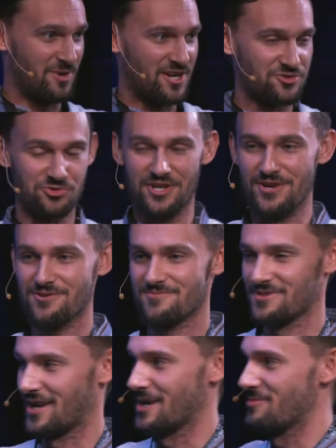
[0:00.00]
module here
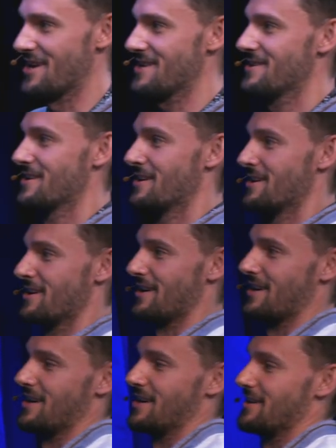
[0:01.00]
that I made,
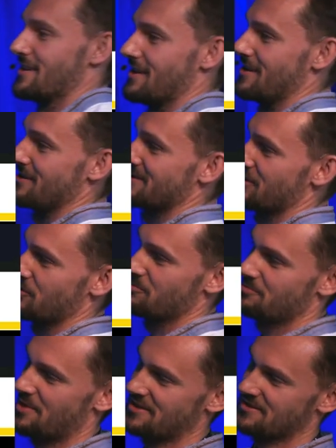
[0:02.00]
and so
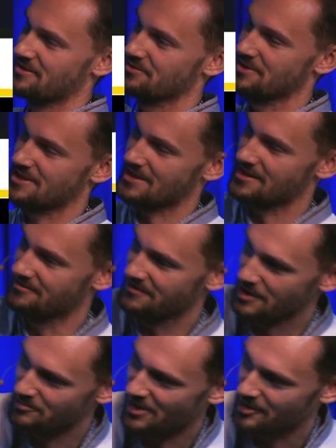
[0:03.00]
basically at the
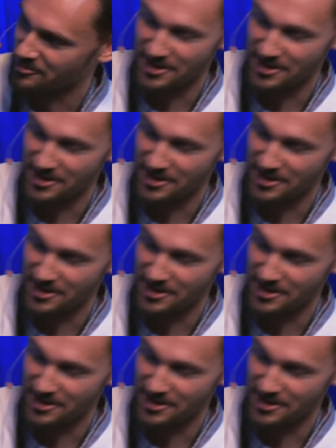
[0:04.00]
very bottom